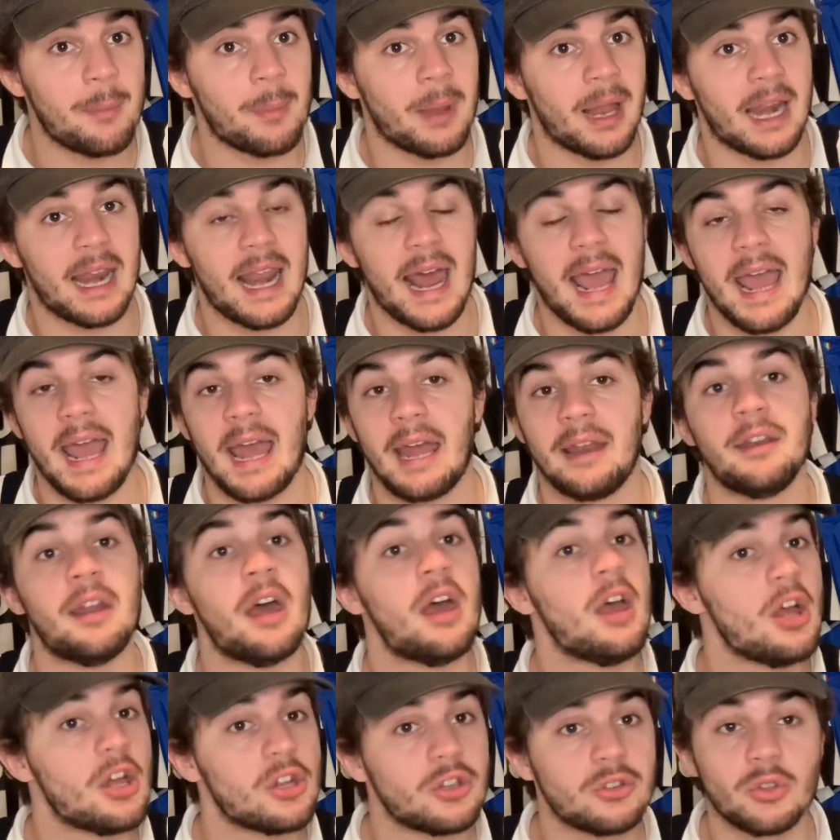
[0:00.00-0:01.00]
Milan.
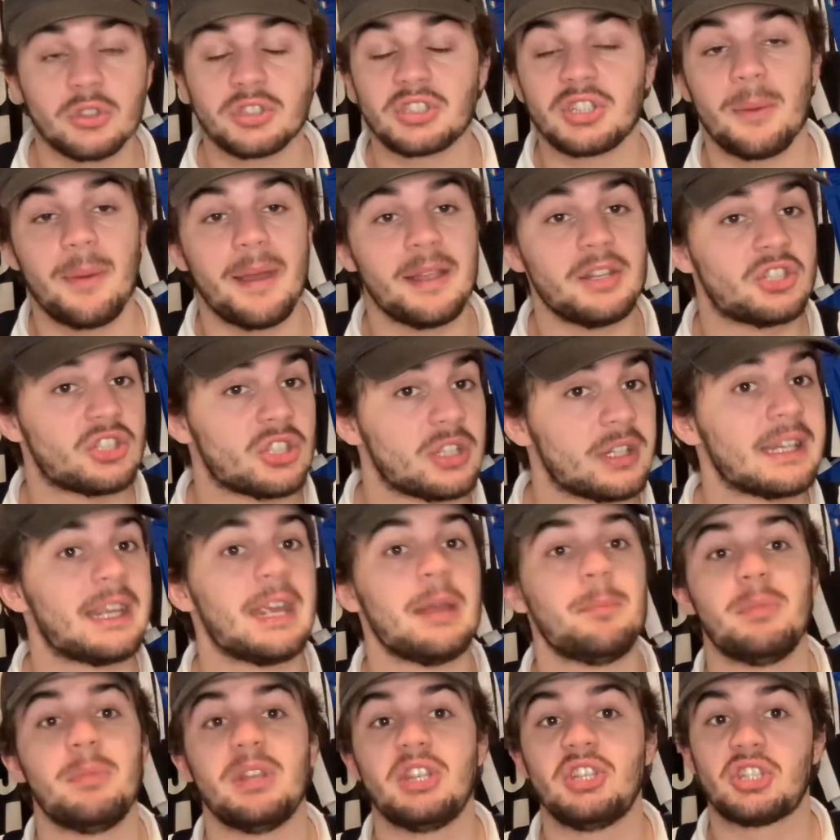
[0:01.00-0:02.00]
Not to mention
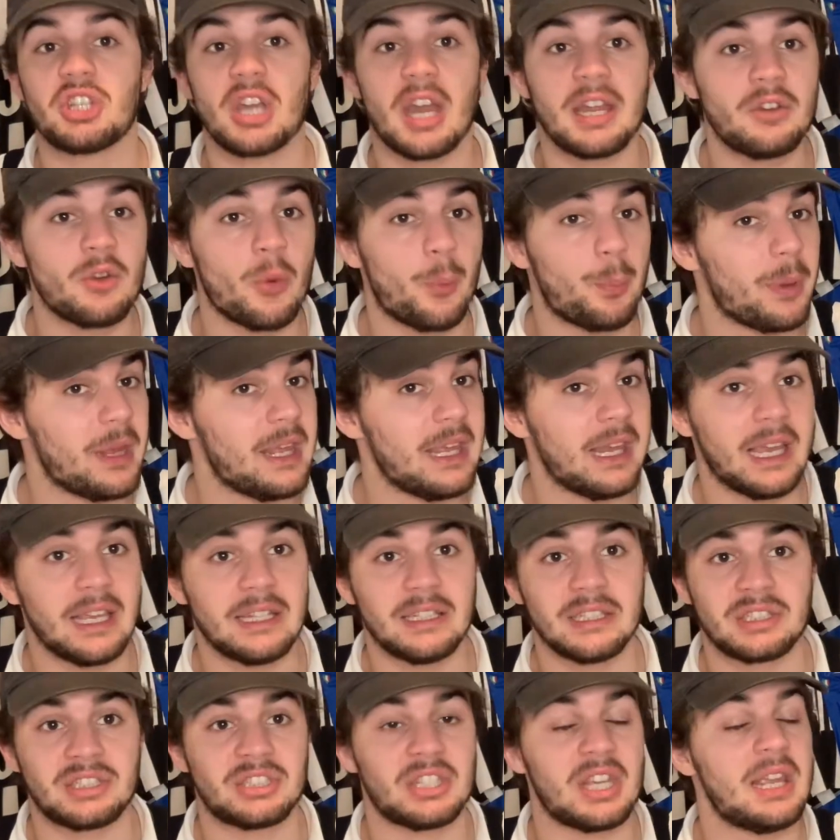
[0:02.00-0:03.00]
Kim Min-jae not being in the
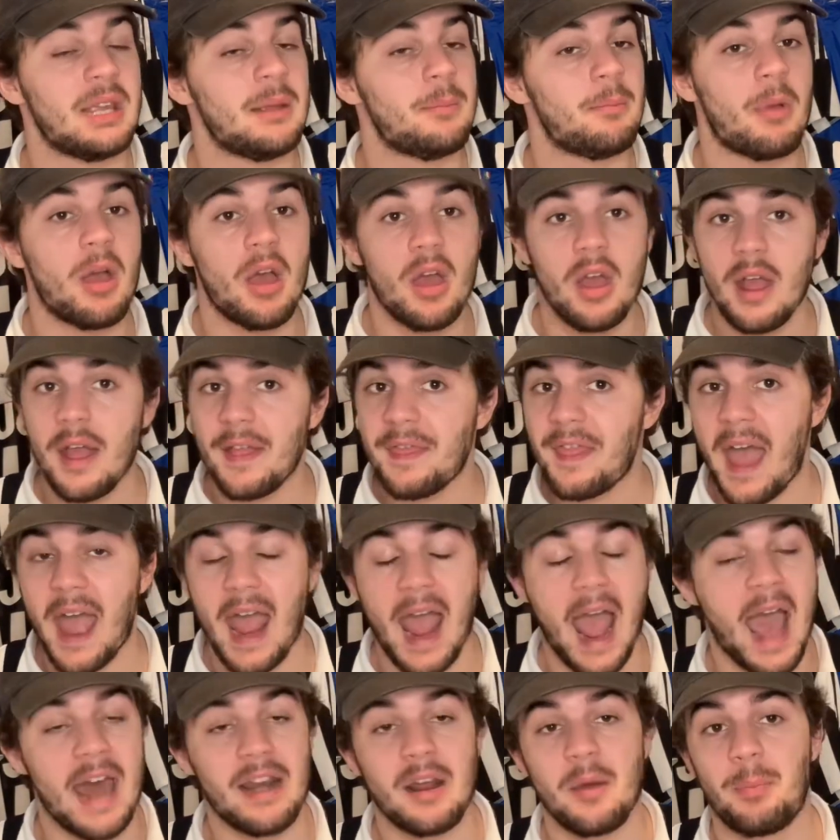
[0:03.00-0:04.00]
team, that
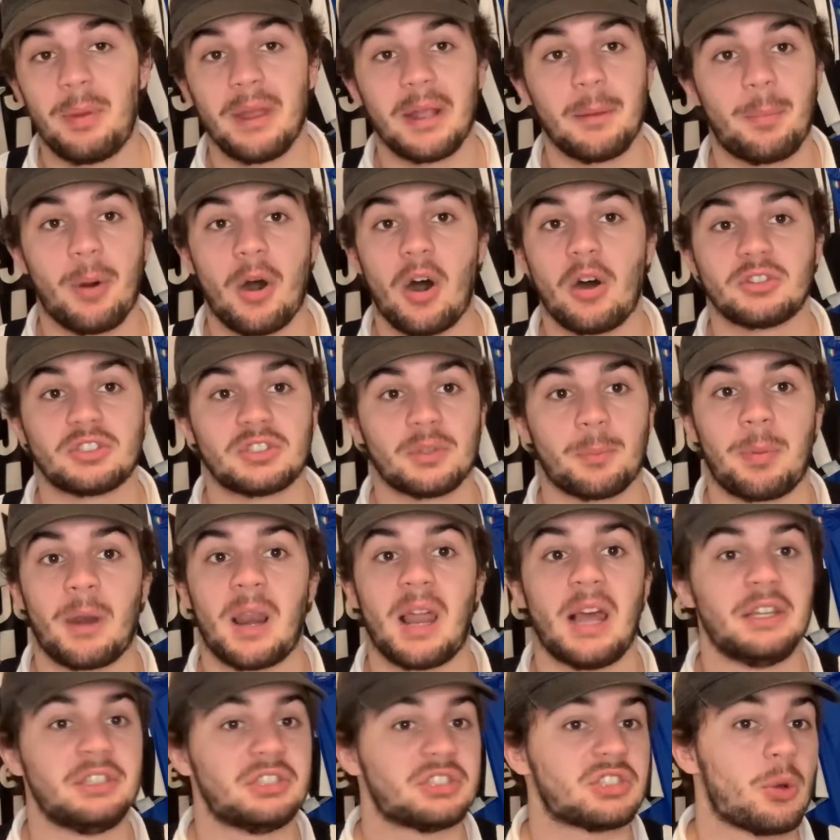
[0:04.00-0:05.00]
had a big part to
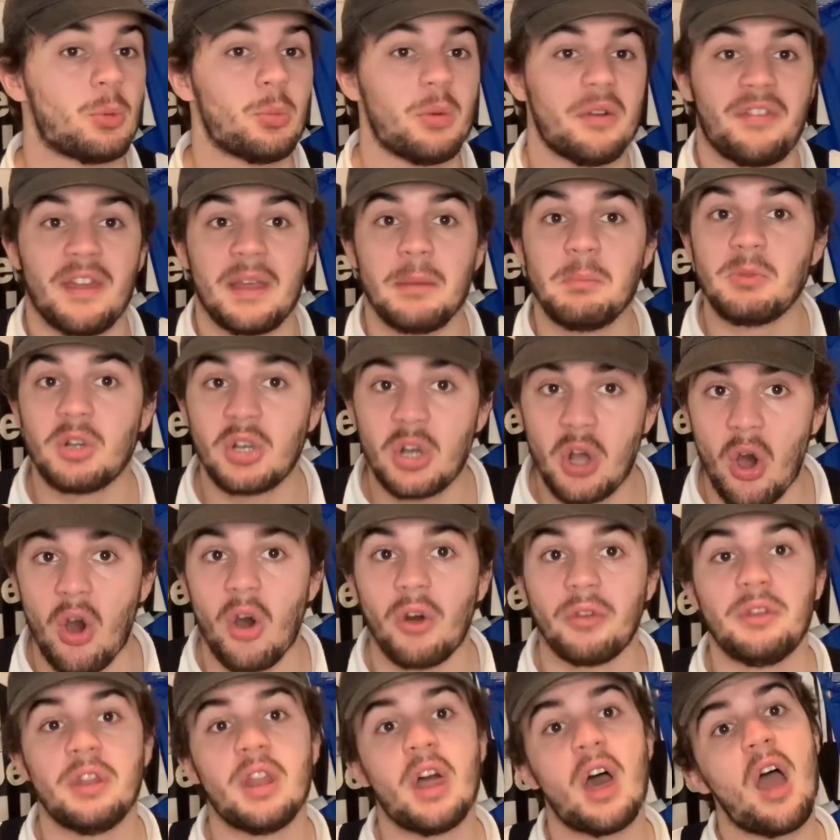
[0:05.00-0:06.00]
play. So with him
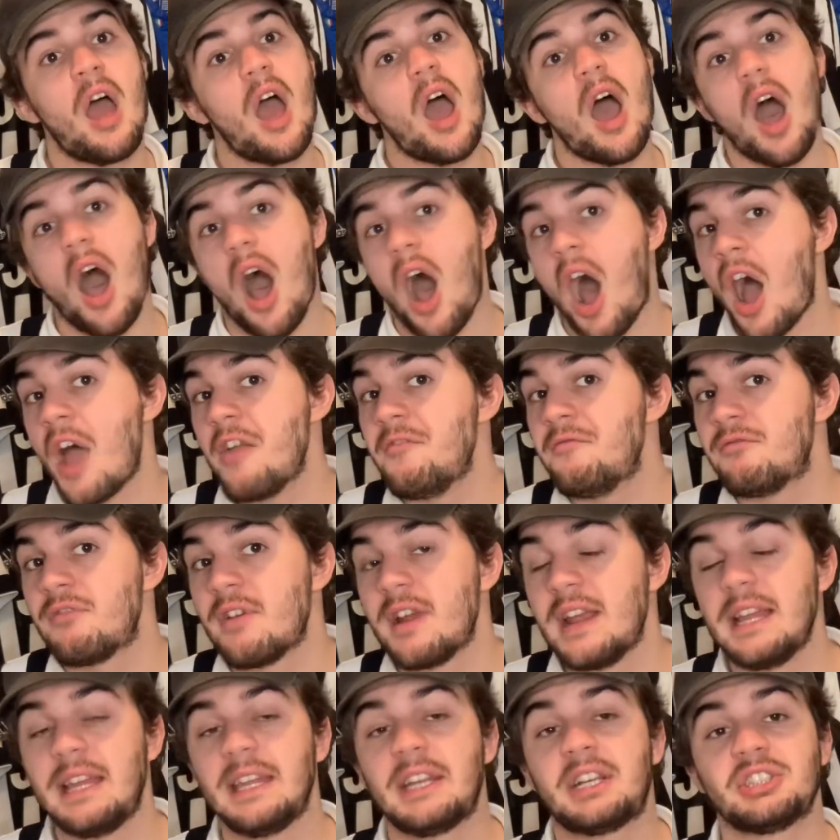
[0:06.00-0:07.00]
gone, I
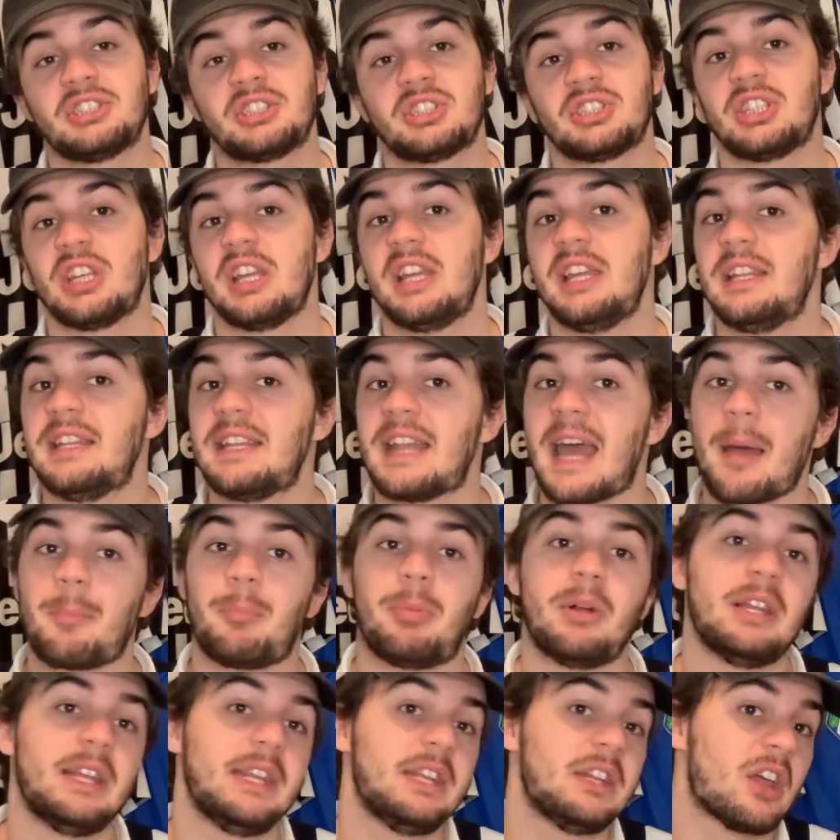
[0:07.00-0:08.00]
really could see
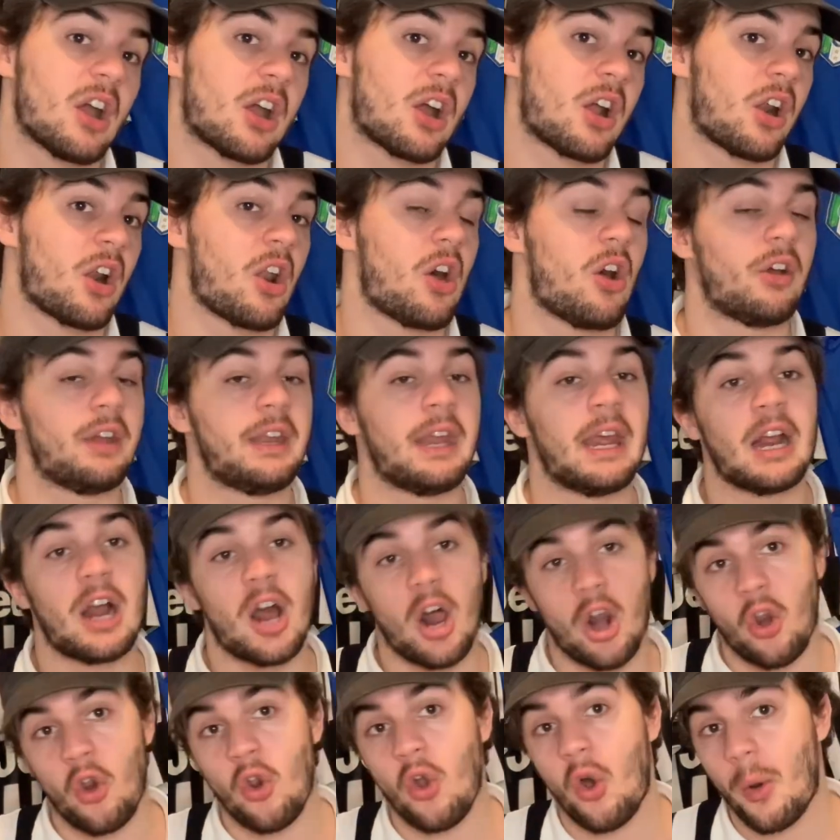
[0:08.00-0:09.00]
Napoli declining a
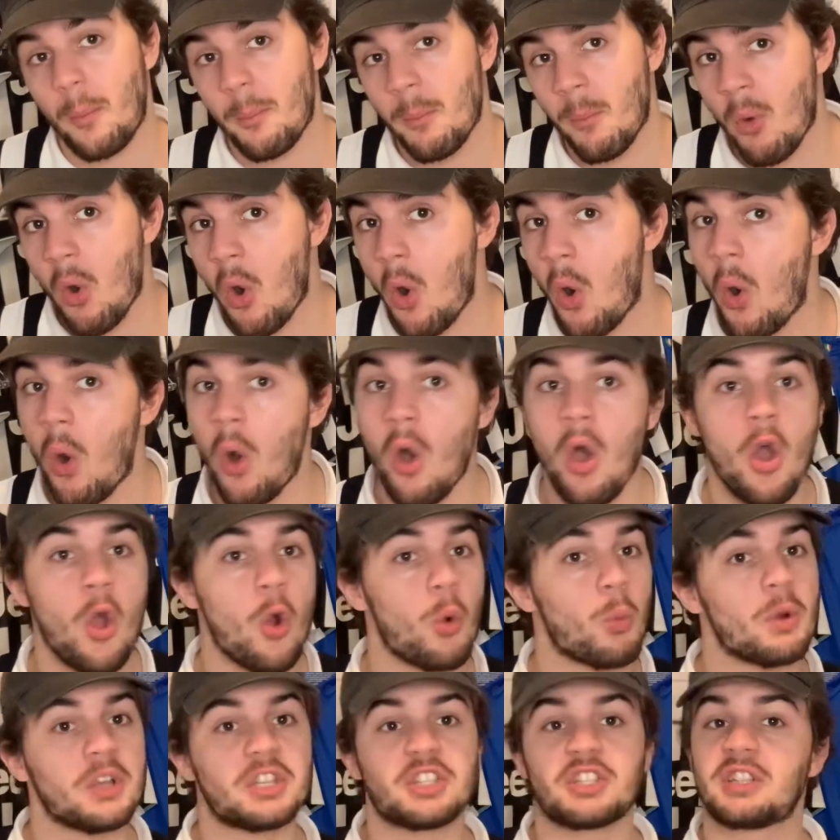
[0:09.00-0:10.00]
lot more.
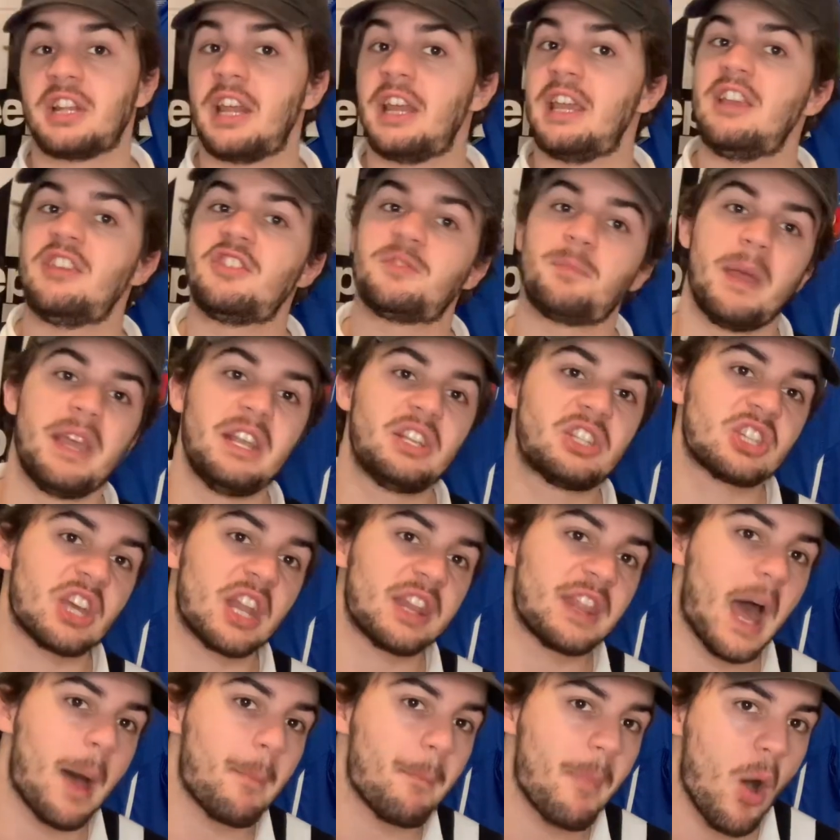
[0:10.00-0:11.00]
Which leads me to
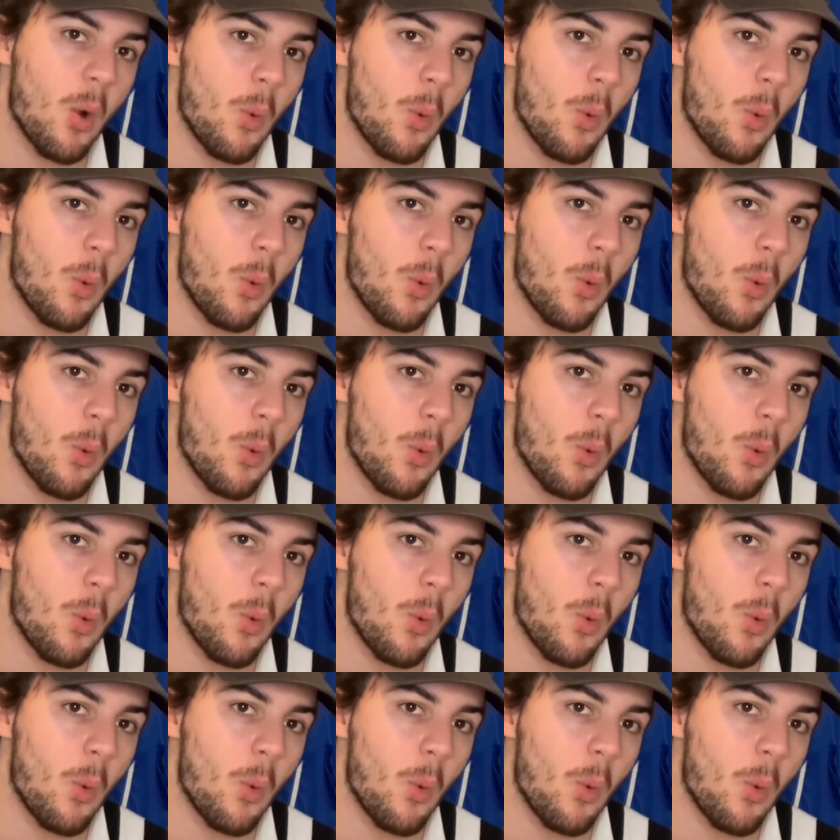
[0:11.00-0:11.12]
number